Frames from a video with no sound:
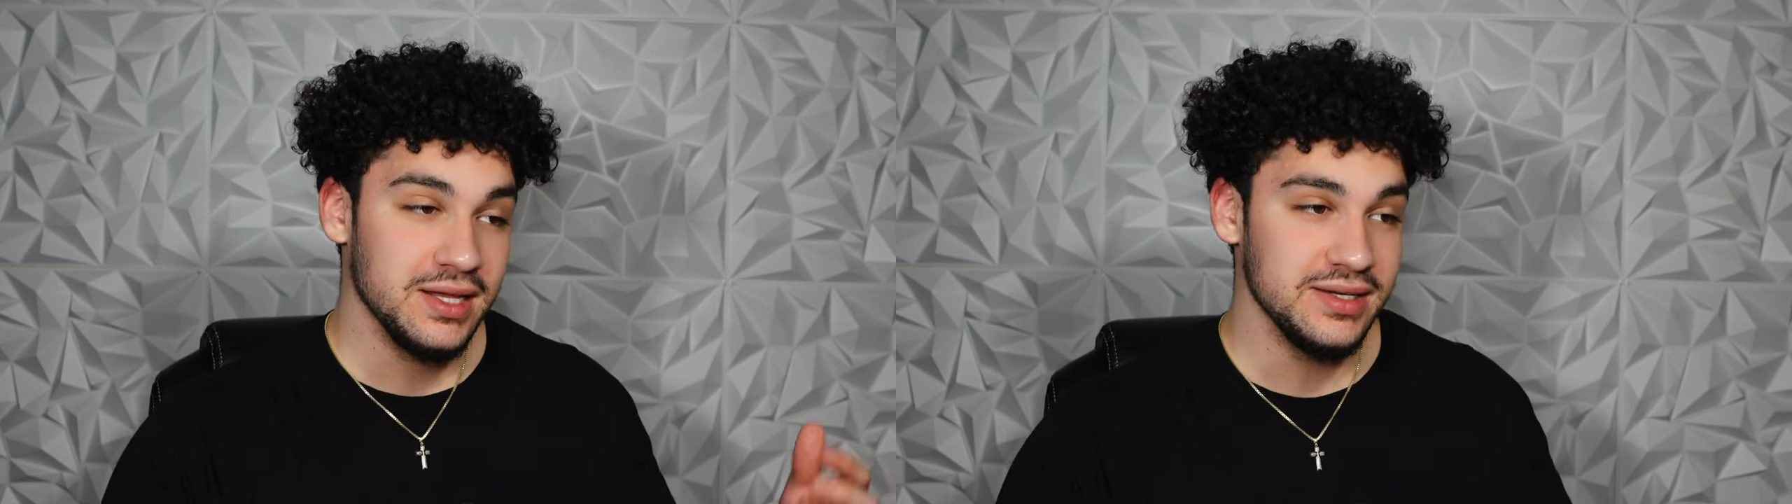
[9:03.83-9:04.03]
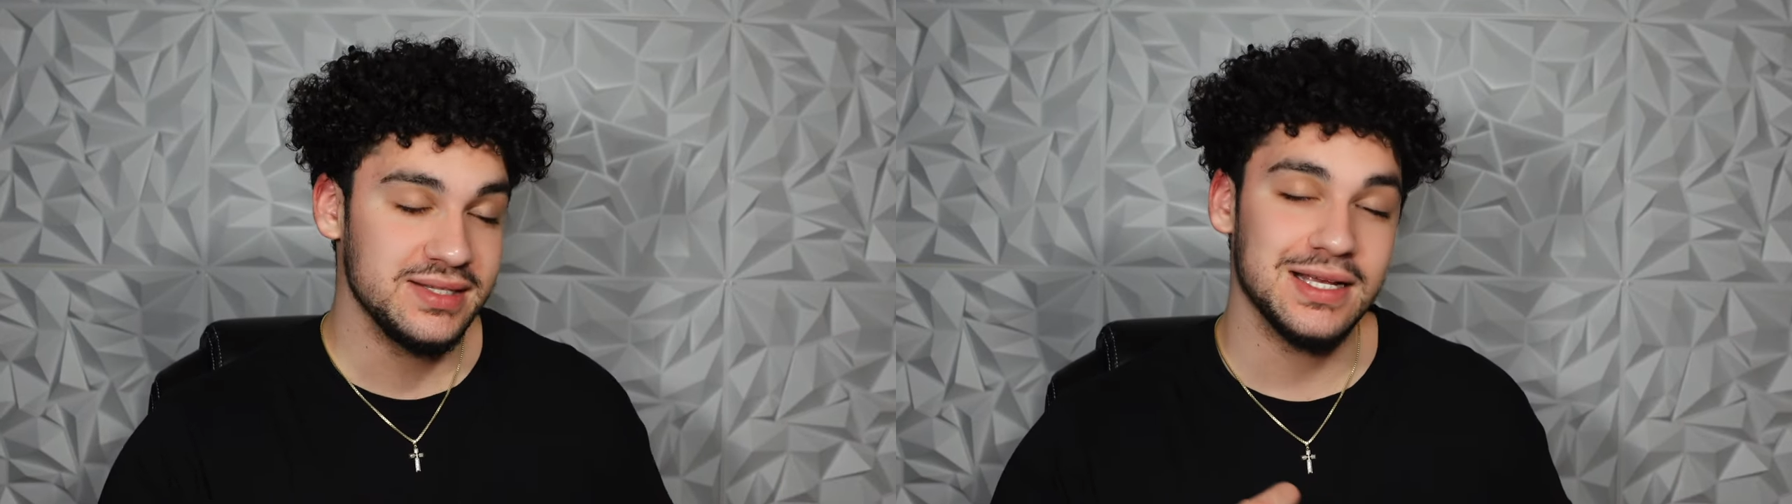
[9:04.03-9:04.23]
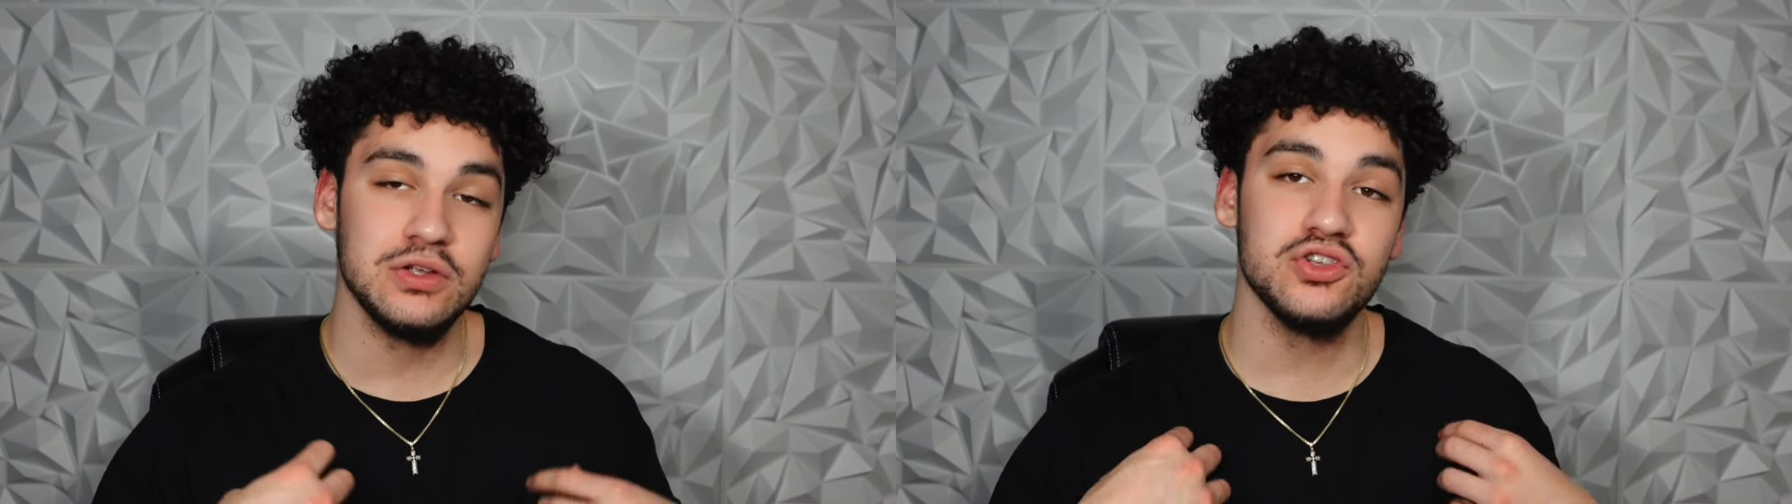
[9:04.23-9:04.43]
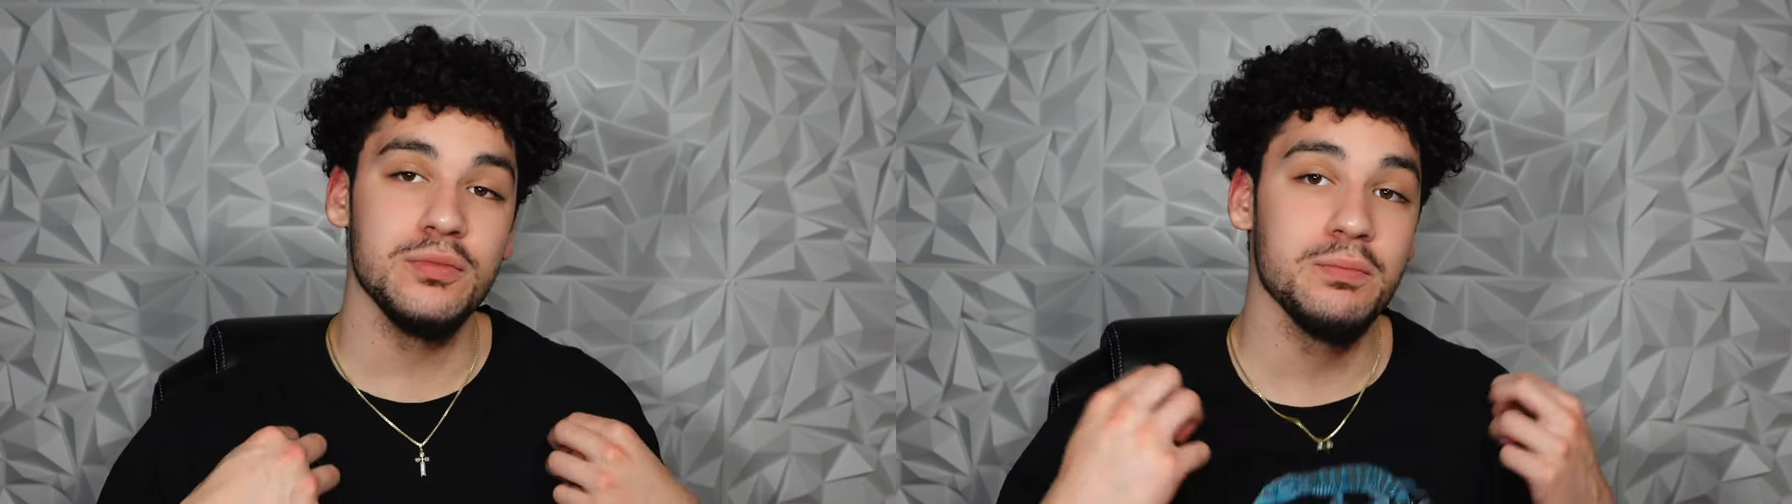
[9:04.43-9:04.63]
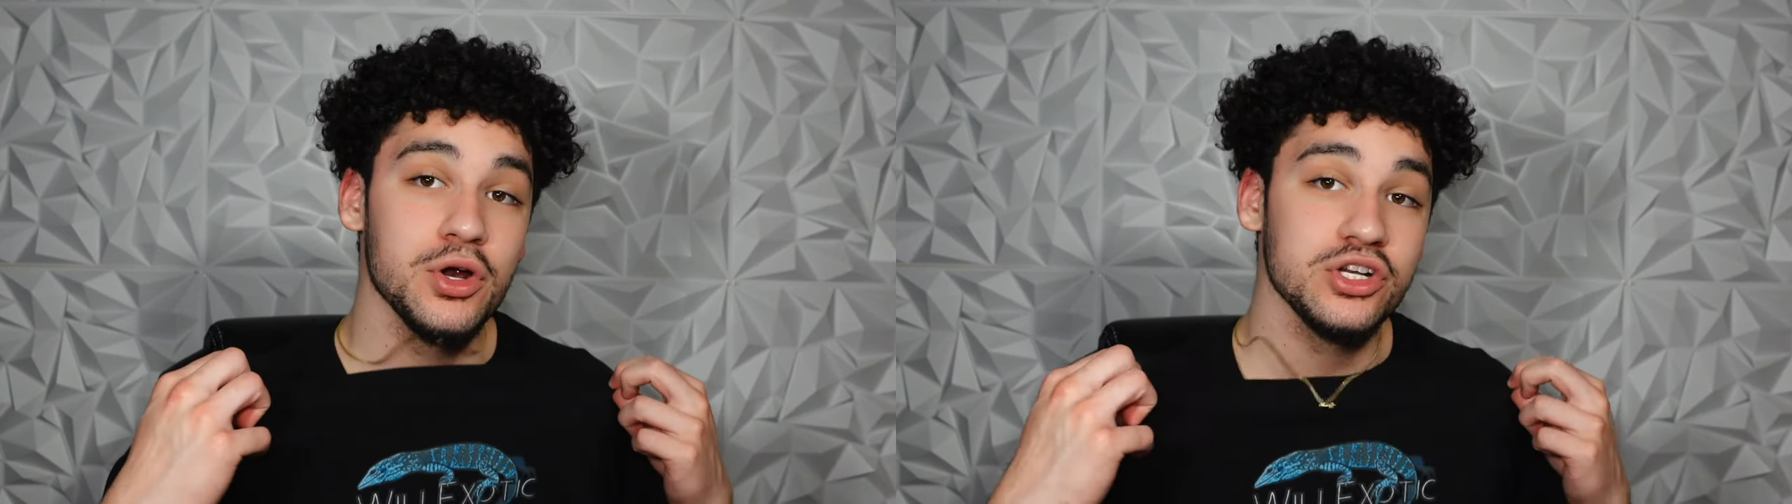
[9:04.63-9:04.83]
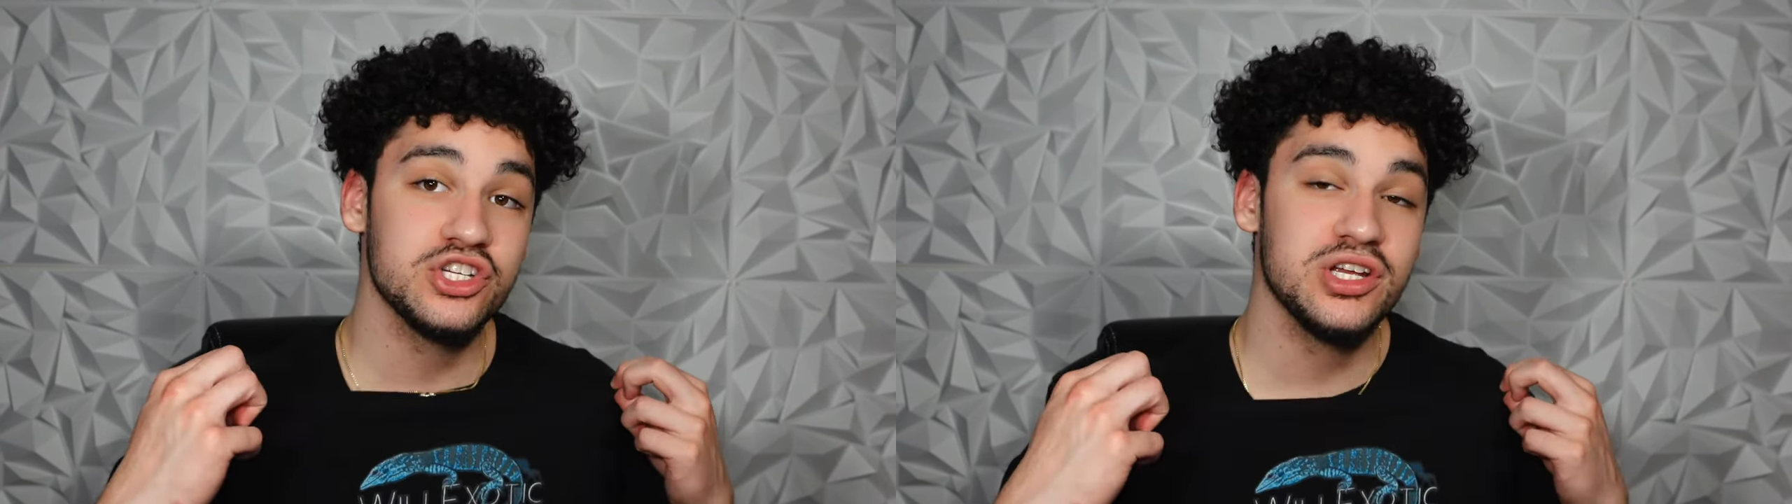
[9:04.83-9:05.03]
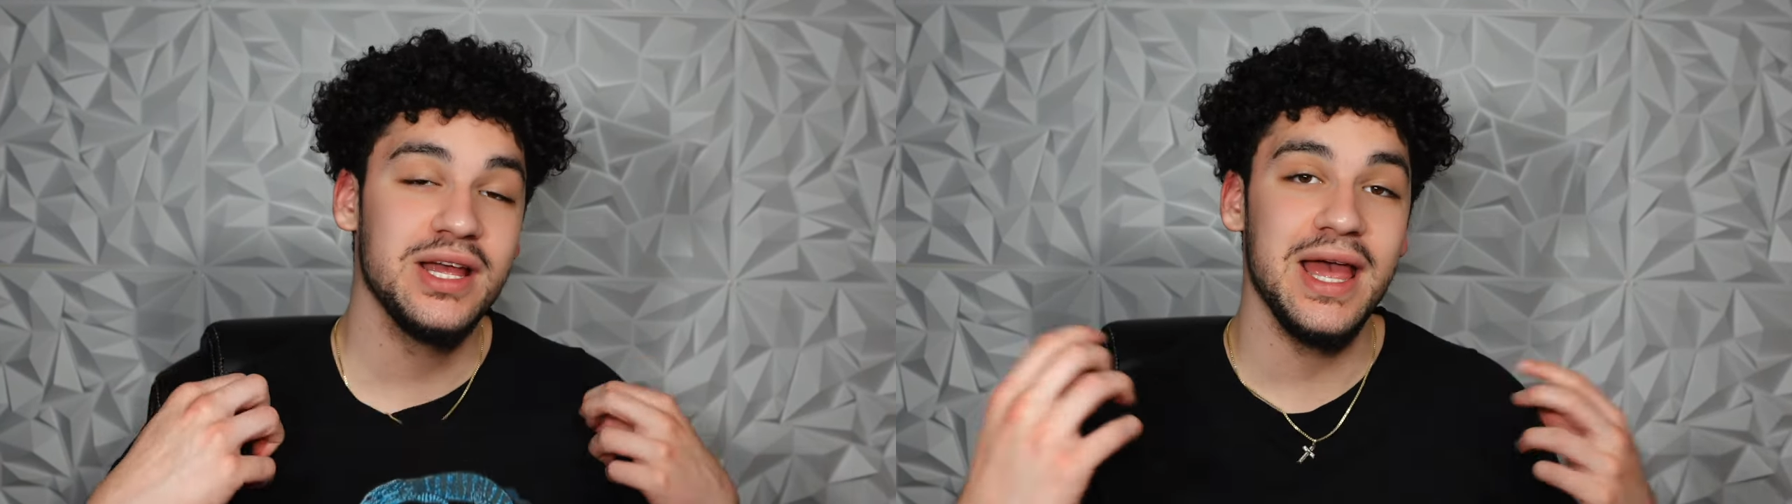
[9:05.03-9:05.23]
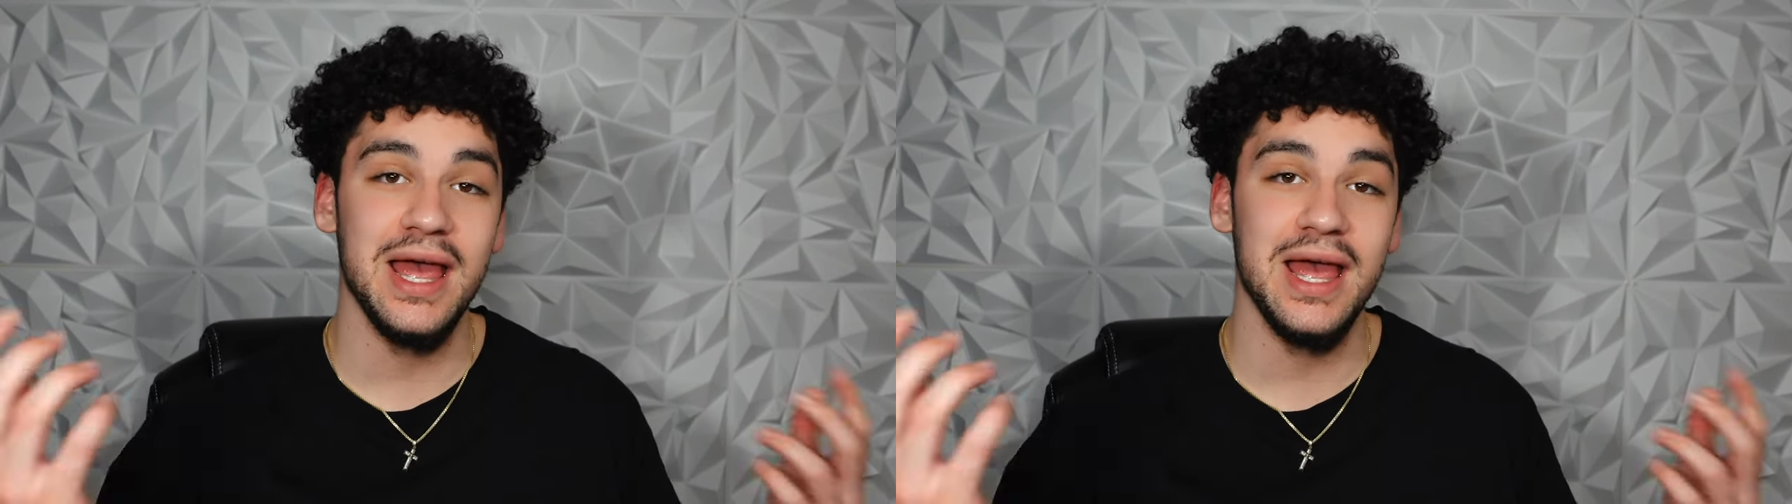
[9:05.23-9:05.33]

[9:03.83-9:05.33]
discounts on merch,